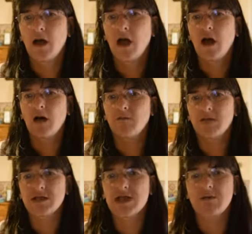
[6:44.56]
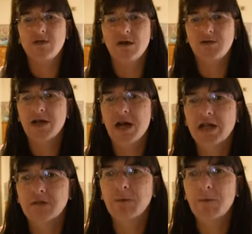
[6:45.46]
the steps I've
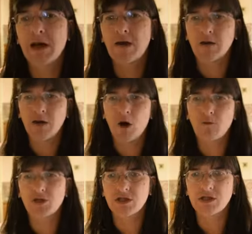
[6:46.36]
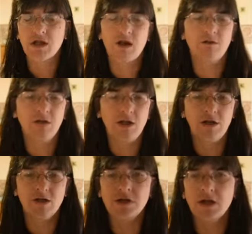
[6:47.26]
taken to prepare it, the options that I've
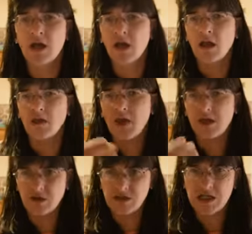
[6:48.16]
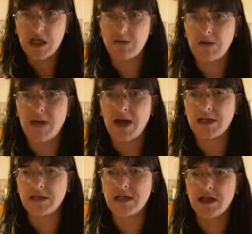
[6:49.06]
used. Then you'll see me
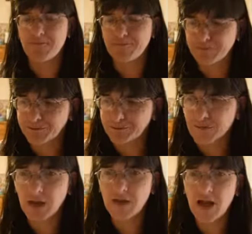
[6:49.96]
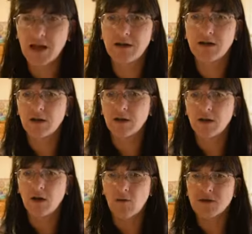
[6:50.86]
paint it, and then
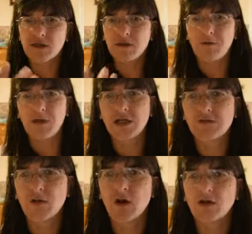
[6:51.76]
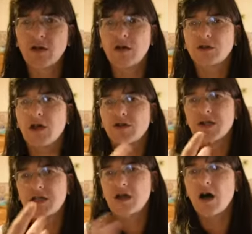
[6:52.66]
obviously the finished model I'll
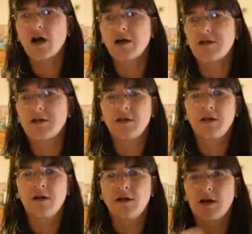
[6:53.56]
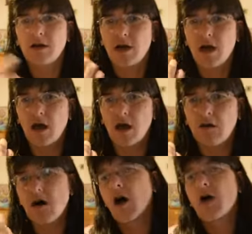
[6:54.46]
decide.
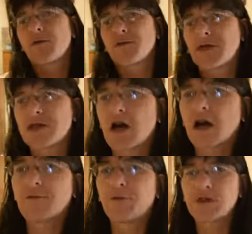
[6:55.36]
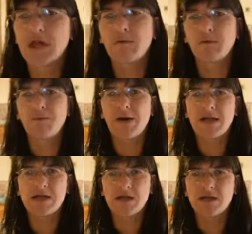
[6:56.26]
I often decide, for example,
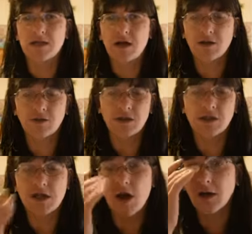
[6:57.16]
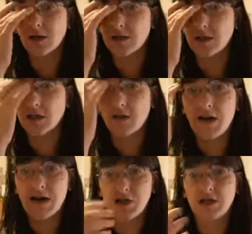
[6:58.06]
bases, I don't decide until I've
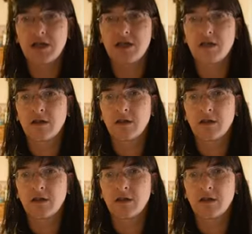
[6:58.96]
actually